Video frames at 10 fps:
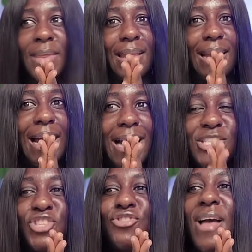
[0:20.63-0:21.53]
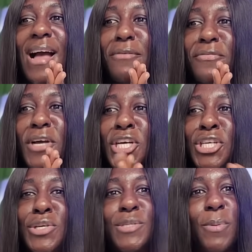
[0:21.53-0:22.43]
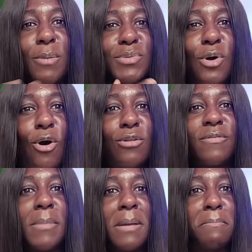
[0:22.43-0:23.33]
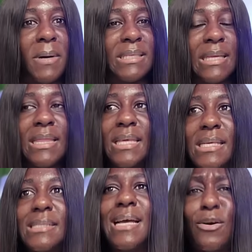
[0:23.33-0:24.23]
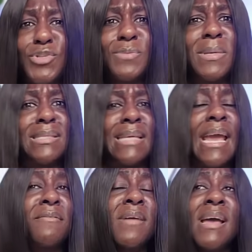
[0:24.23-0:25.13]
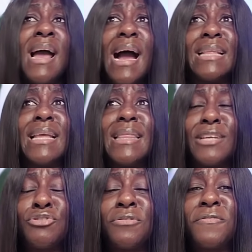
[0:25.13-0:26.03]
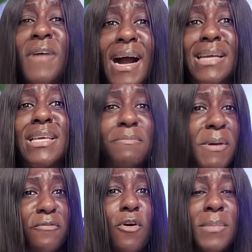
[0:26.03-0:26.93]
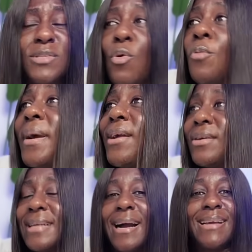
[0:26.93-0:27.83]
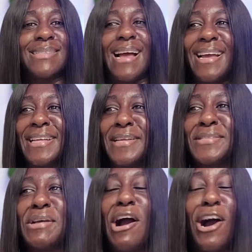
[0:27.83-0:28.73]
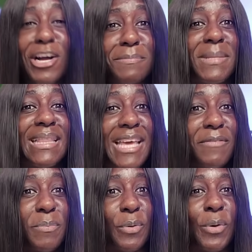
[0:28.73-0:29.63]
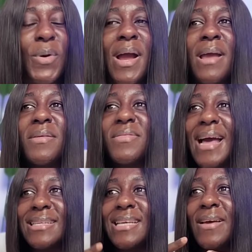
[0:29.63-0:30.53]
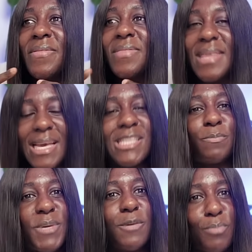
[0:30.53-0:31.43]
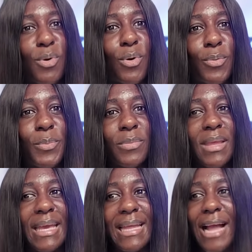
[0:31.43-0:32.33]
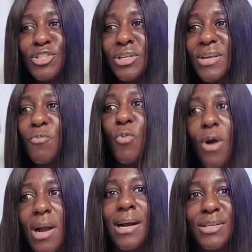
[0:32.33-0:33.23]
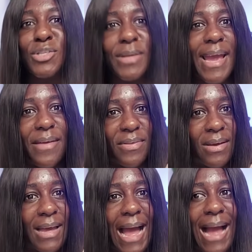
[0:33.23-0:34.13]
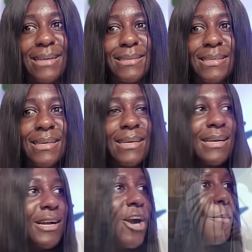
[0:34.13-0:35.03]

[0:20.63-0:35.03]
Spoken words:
I still have goosebumps all over my body. These housemates gave an electrifying performance. Oh my God, guys. It is unbelievable that these people can actually work together and come up